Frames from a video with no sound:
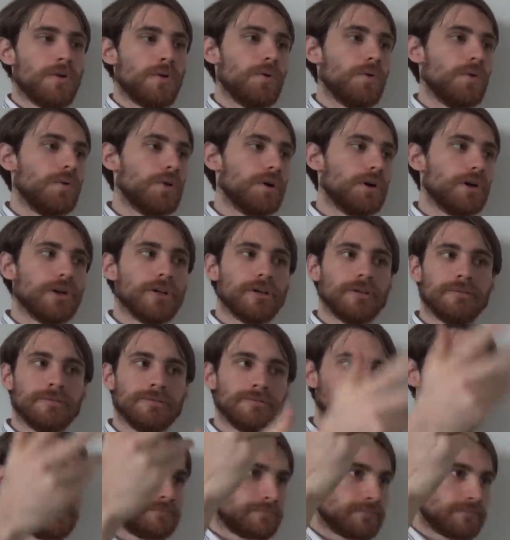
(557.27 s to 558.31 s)
or
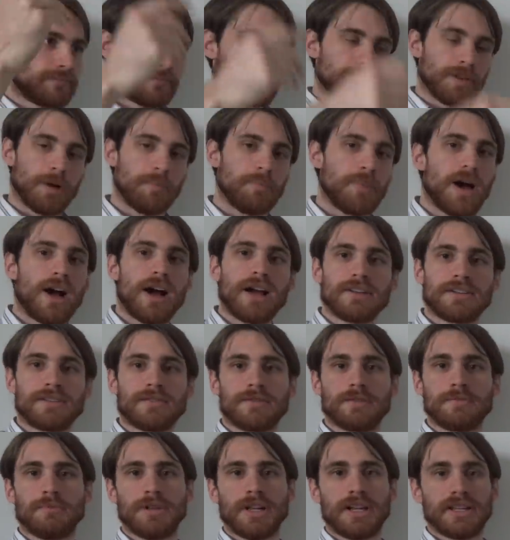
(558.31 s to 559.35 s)

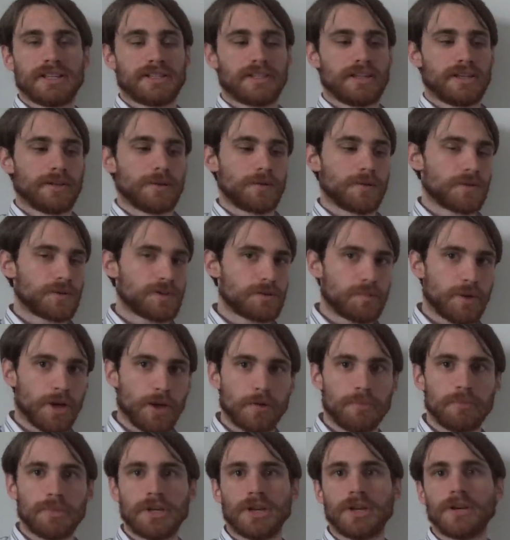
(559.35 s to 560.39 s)
Apostle's Blessing, or
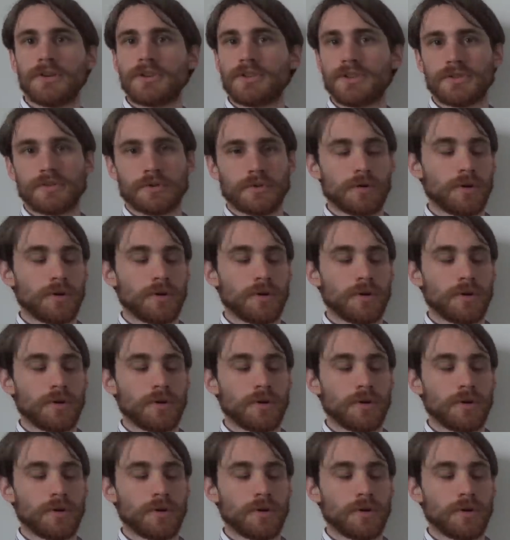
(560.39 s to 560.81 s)
Spell Pierce,